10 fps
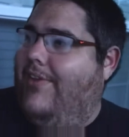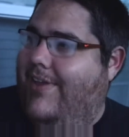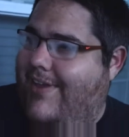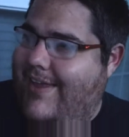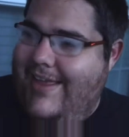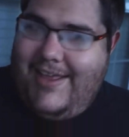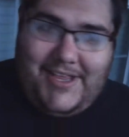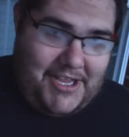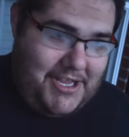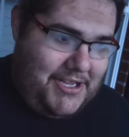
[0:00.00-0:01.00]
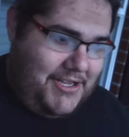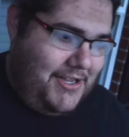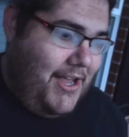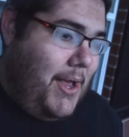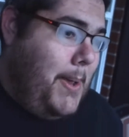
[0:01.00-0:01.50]
no, Great. good. I
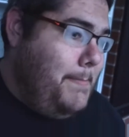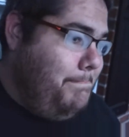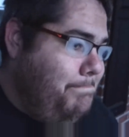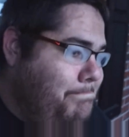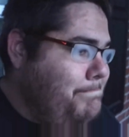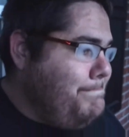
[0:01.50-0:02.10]
like it. Break